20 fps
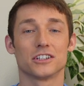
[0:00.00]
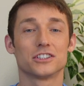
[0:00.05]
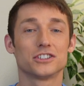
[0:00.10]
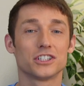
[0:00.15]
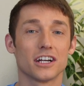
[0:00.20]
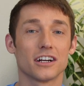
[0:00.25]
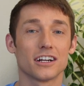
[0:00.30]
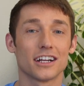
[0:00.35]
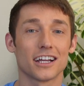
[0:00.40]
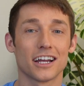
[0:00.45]

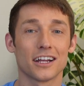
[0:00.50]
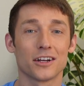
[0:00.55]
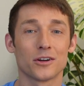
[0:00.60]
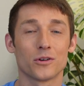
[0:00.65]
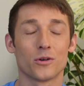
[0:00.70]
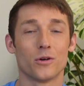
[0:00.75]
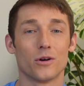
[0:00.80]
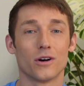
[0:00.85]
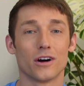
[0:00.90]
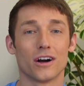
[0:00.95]
cheered in
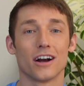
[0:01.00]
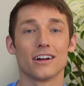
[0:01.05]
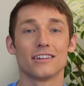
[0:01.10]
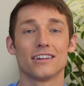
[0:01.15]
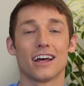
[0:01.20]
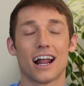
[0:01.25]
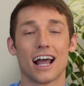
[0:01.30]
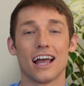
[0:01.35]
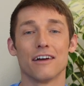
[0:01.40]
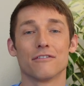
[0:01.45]
or
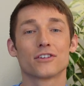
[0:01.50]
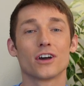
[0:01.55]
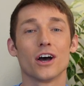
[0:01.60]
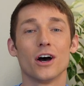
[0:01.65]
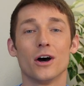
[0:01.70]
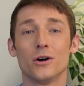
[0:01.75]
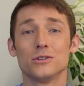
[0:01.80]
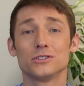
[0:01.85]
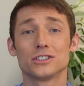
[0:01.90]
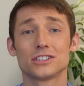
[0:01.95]
that I have
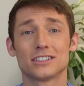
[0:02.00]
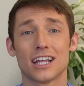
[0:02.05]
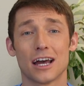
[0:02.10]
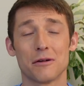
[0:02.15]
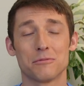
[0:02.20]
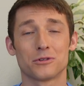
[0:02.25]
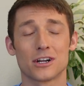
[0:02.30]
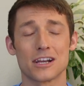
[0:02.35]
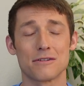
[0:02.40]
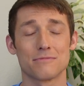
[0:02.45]
coached
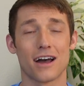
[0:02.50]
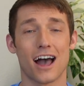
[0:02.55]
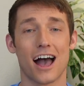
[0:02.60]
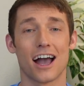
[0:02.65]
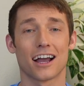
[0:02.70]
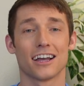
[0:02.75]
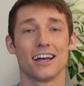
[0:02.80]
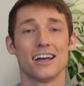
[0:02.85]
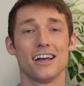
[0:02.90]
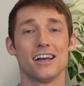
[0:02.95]
that bring
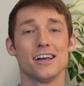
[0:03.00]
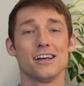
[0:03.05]
back